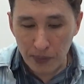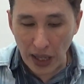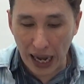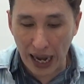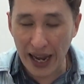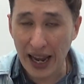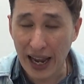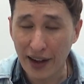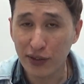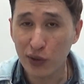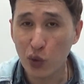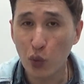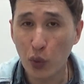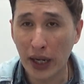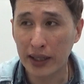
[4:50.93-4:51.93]
I have to
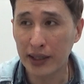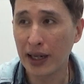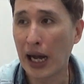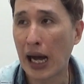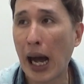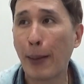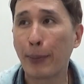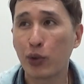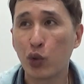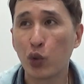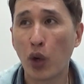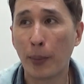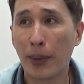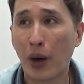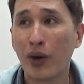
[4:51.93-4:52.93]
wager up
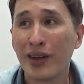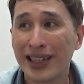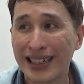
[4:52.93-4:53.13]
to about